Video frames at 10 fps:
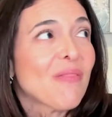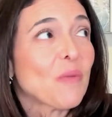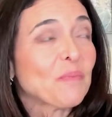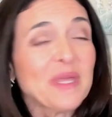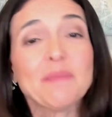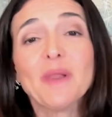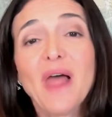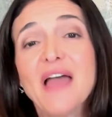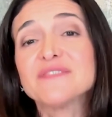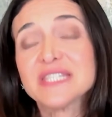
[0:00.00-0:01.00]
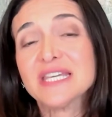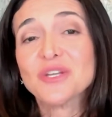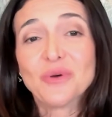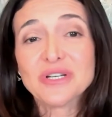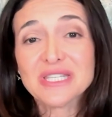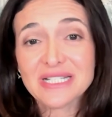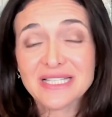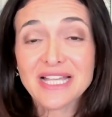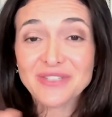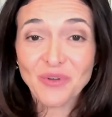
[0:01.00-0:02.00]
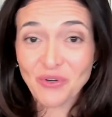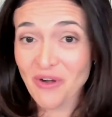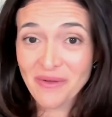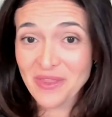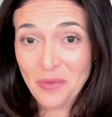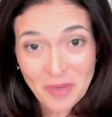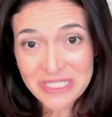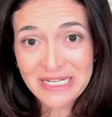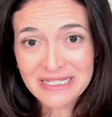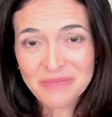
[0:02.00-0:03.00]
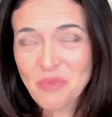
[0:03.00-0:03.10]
The people I've seen who are successful growing their business,